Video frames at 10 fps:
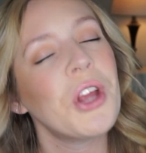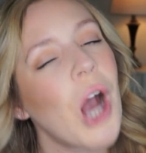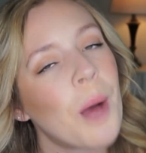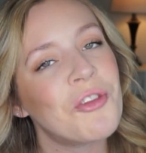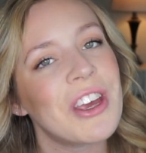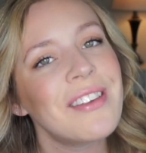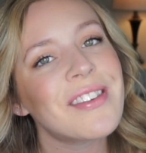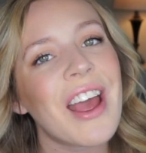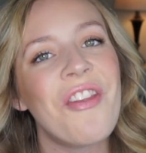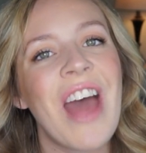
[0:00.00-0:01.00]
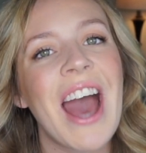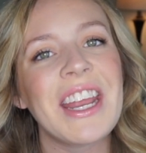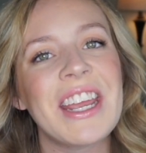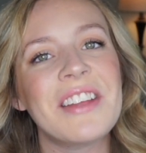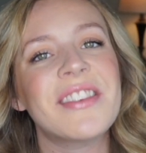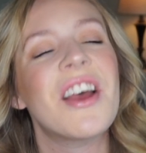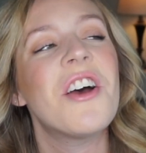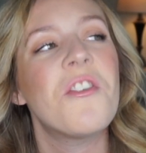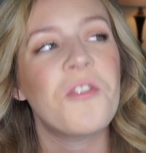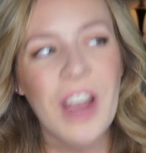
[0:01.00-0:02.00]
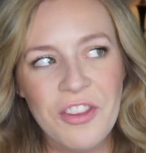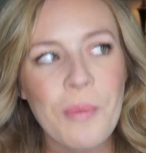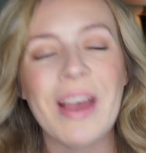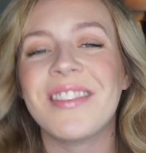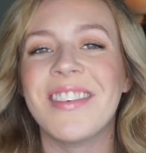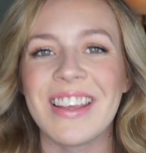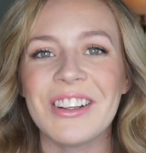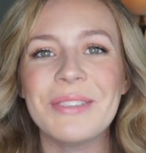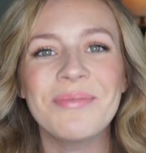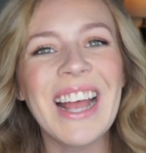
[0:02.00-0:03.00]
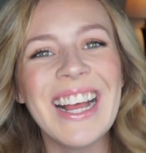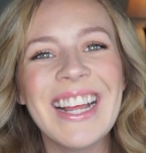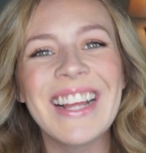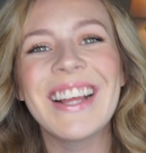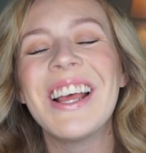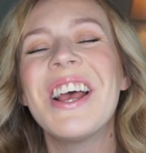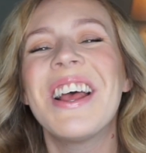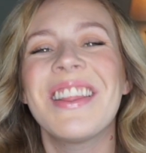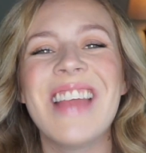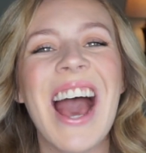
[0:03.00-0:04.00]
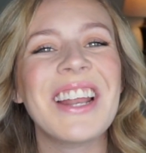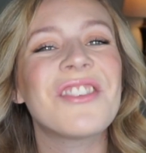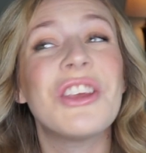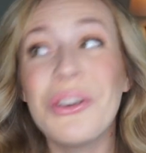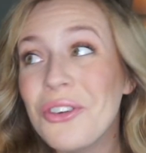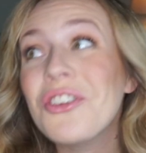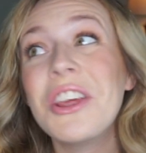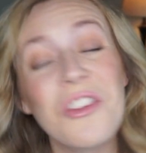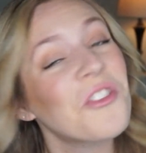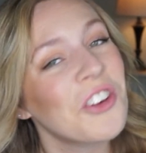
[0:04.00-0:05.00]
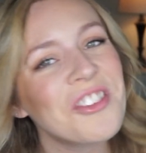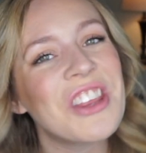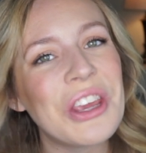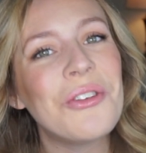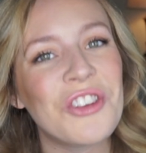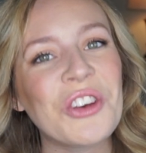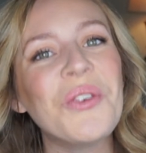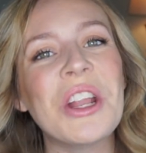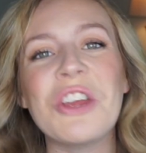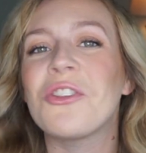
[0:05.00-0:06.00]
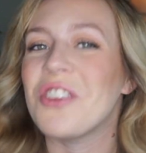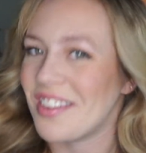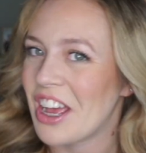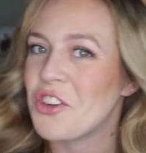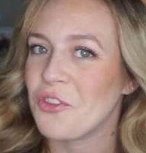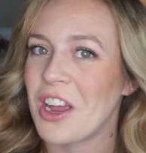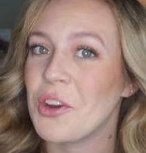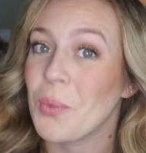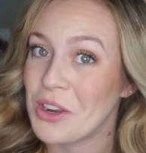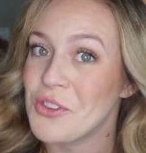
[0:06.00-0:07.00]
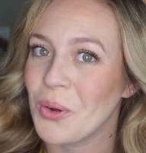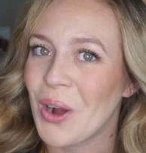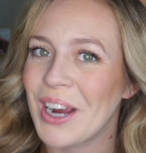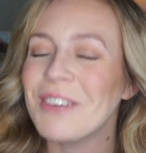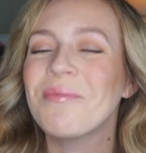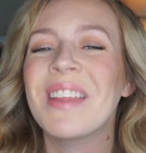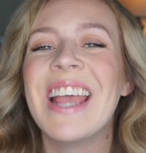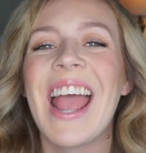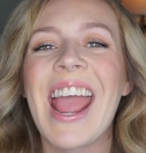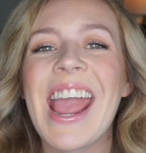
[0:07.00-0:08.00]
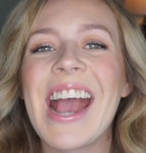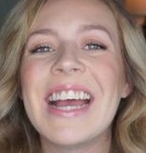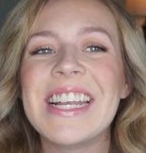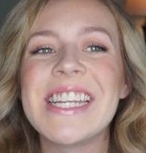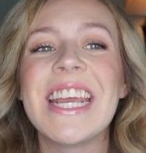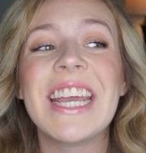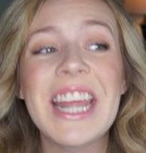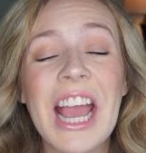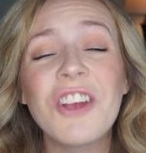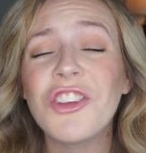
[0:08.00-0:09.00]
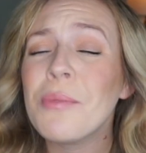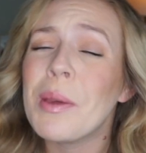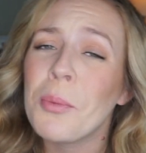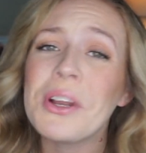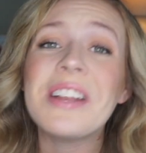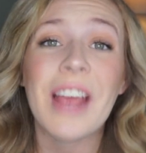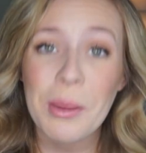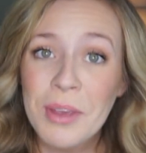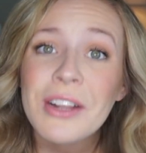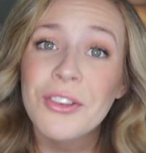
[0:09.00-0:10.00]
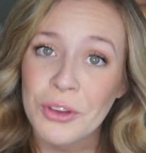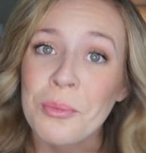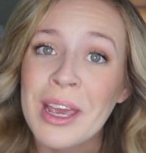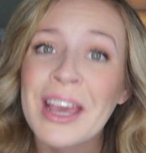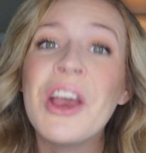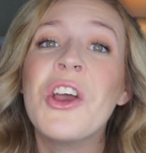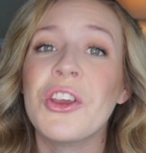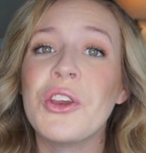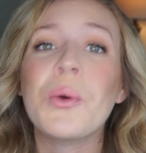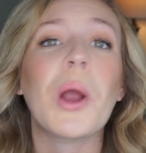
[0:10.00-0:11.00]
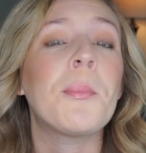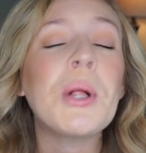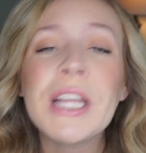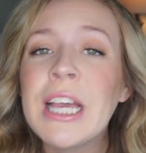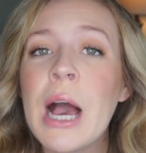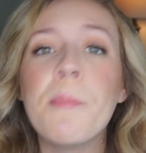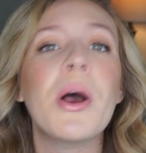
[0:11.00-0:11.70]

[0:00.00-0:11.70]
obvious, and that is find the best deal. That is usually the first thing you do when you decide to find a rental car, and it can actually be pretty time consuming. You are pulling up